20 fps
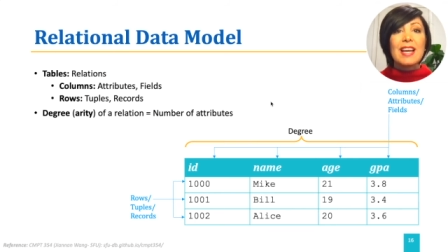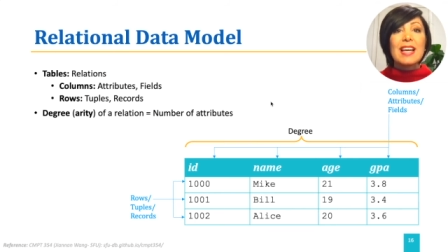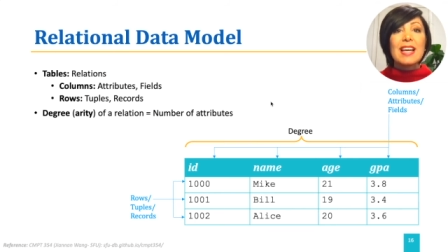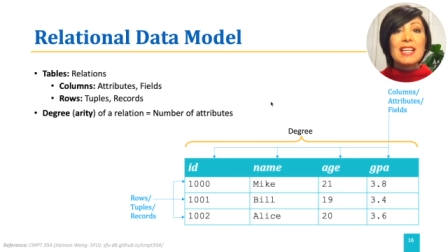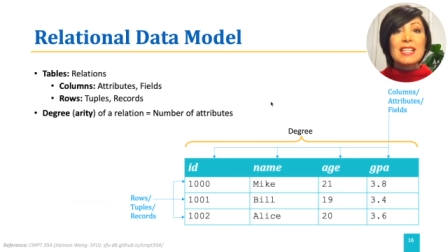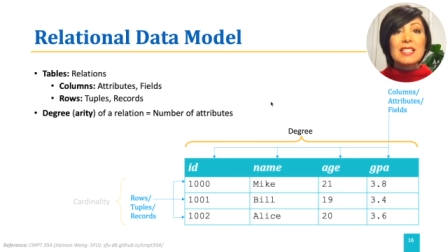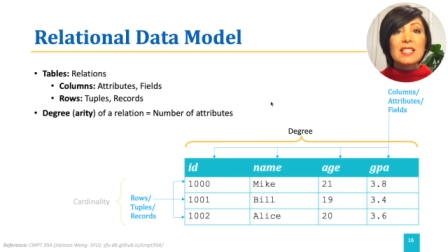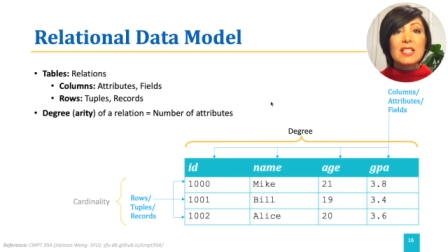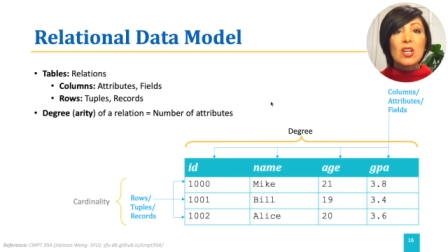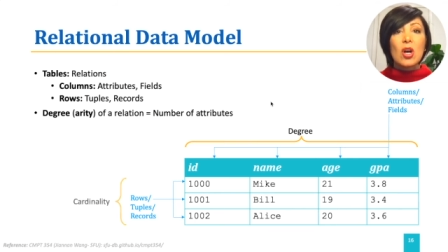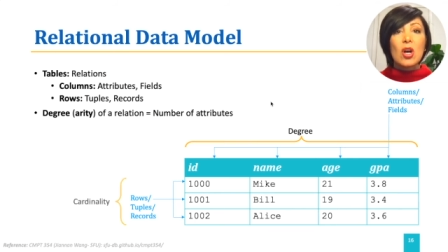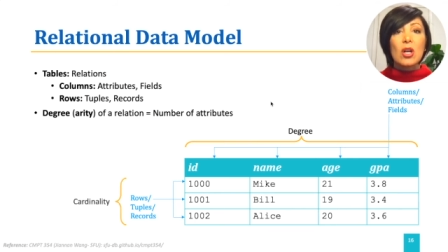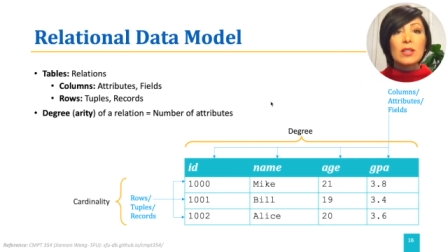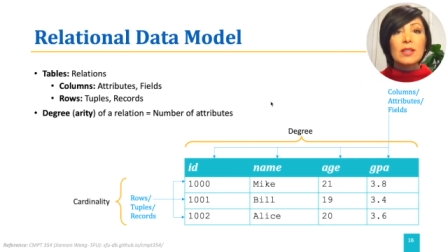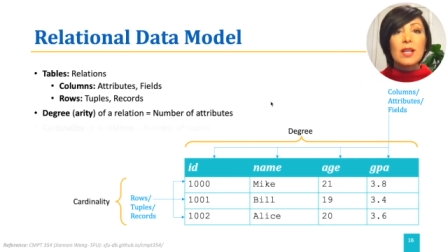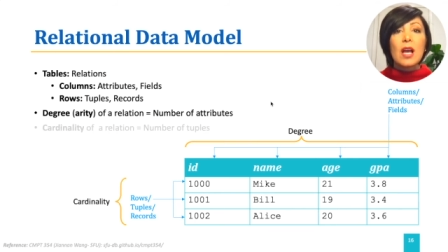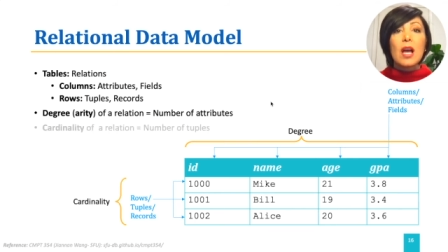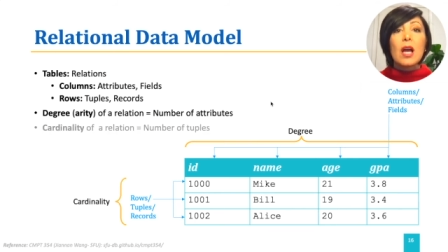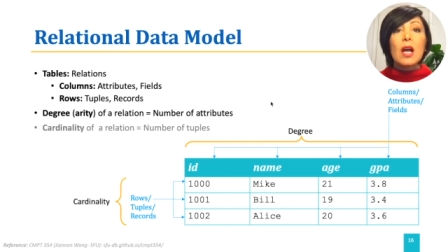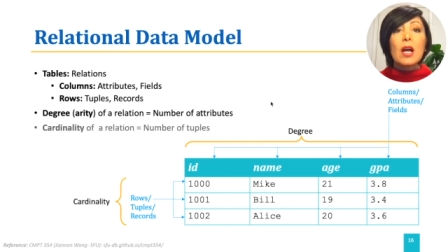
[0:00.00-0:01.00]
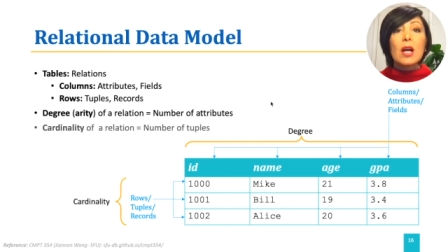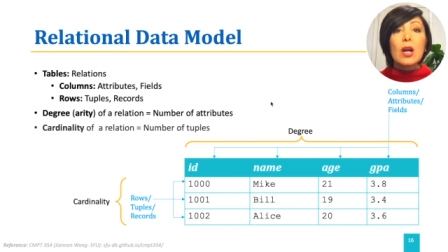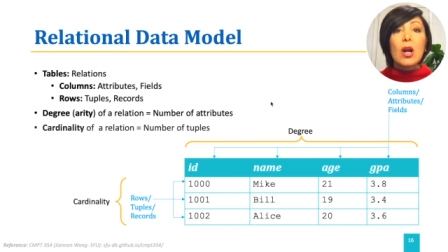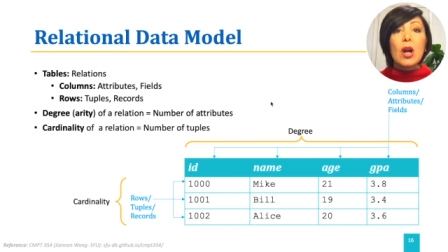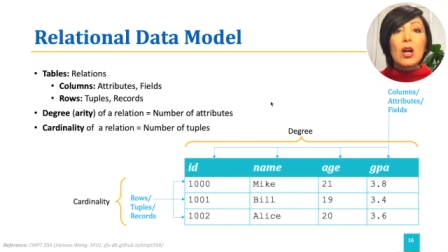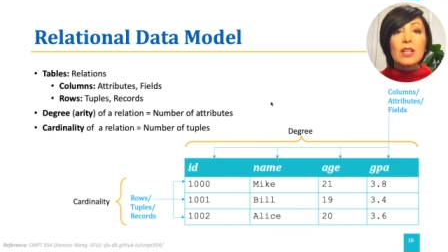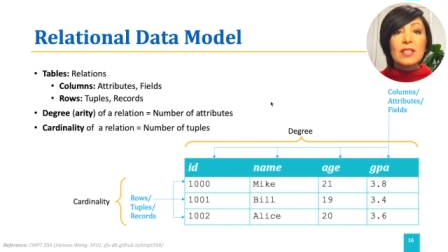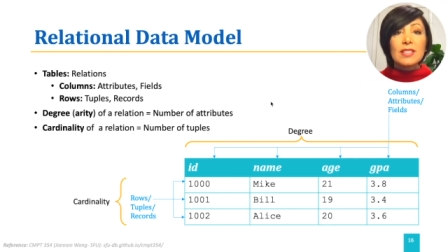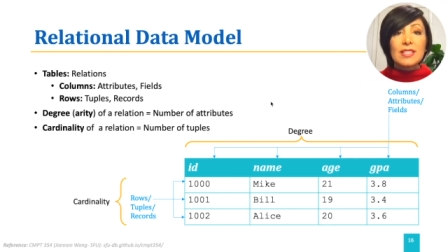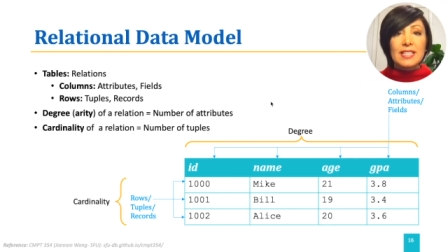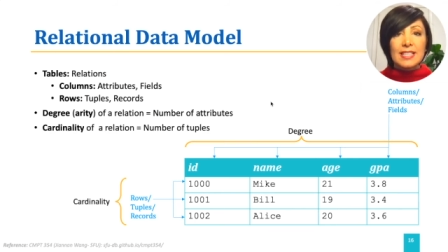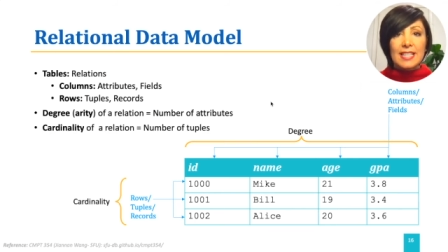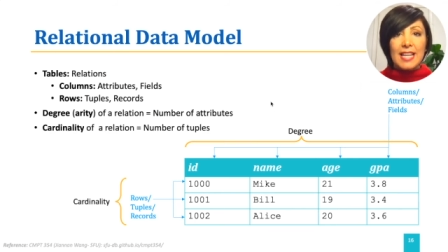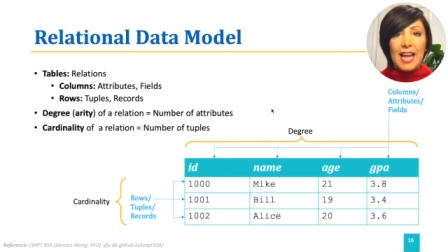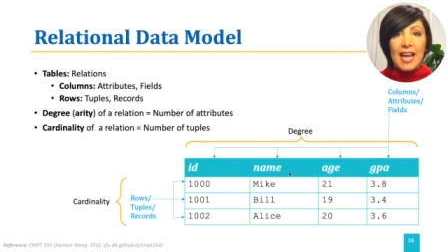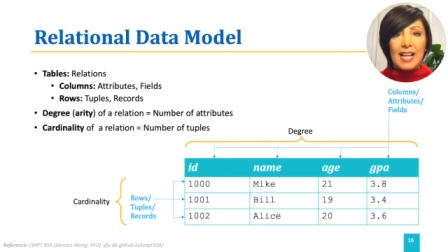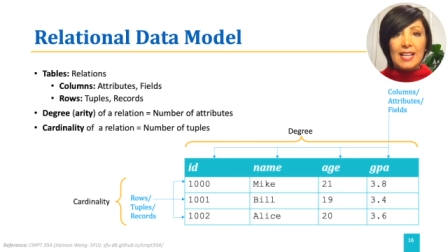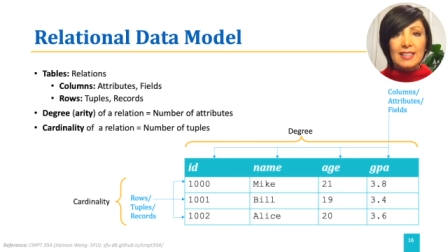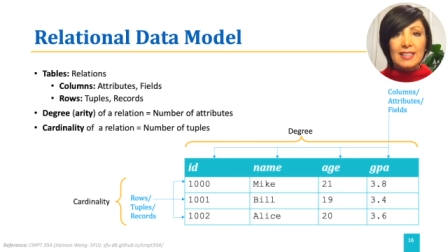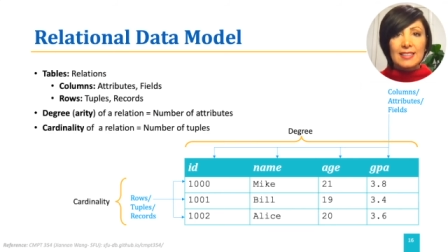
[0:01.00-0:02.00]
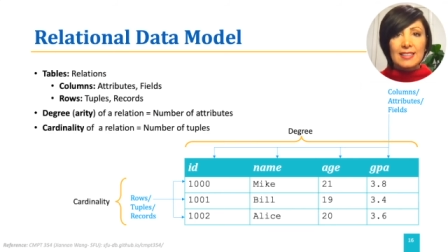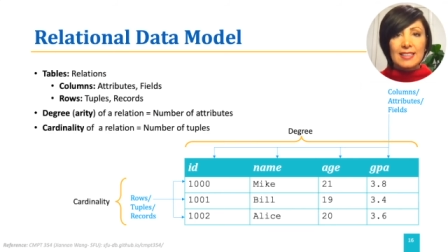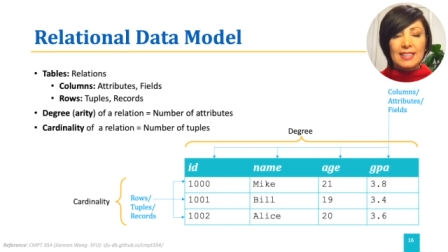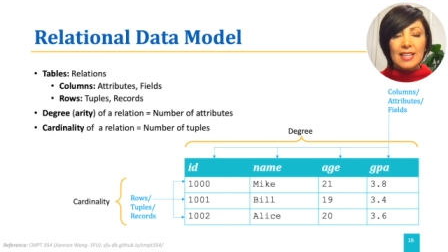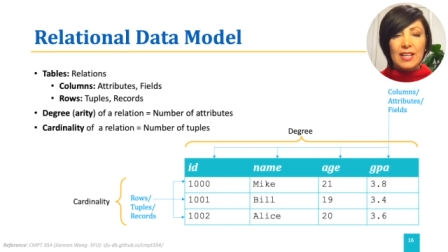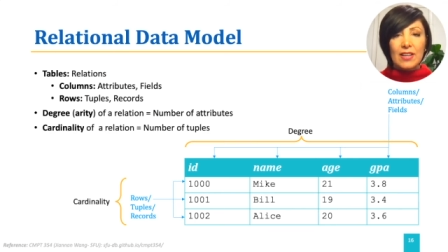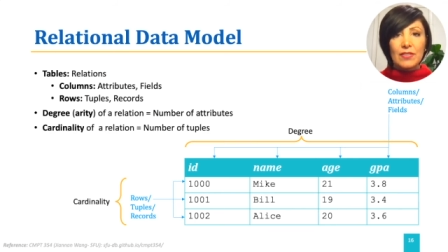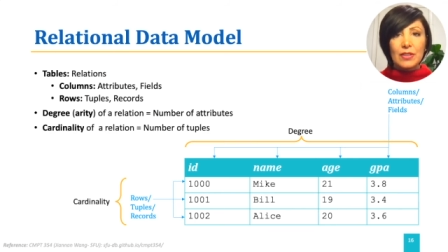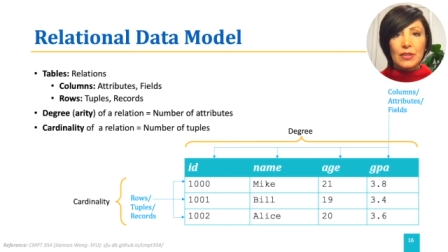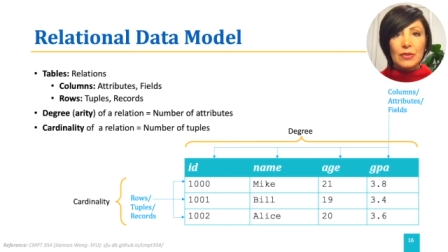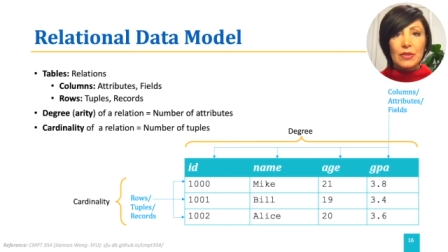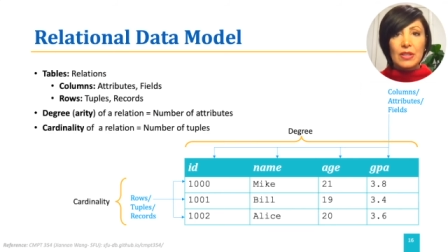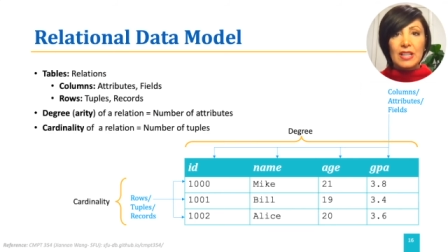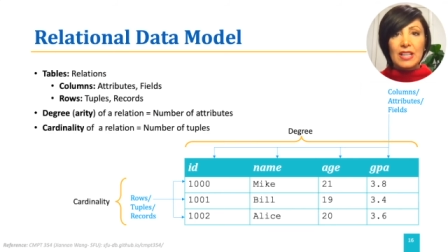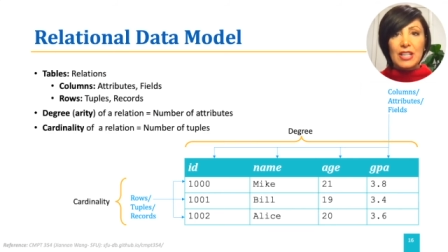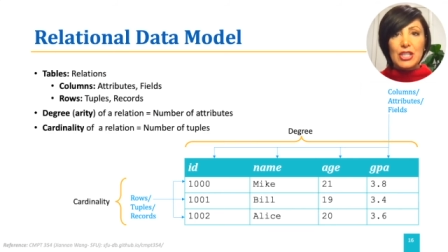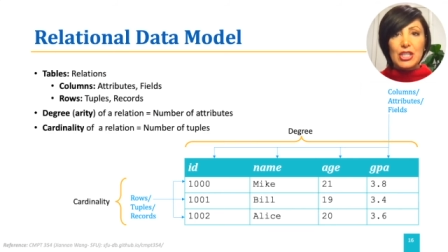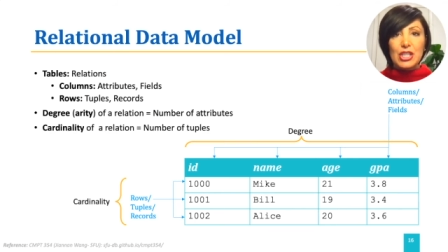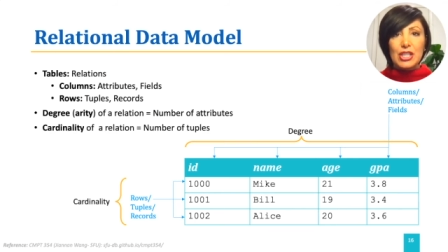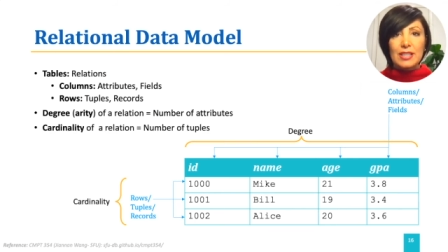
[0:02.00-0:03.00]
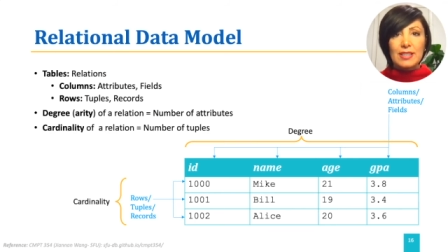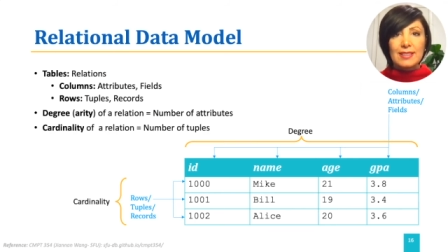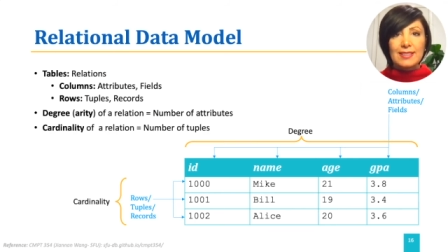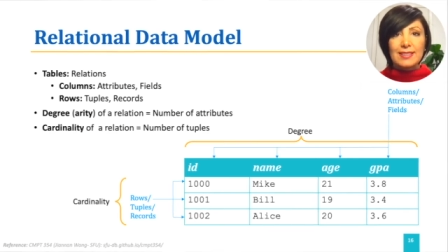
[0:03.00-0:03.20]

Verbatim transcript: is called cardinality of a relation.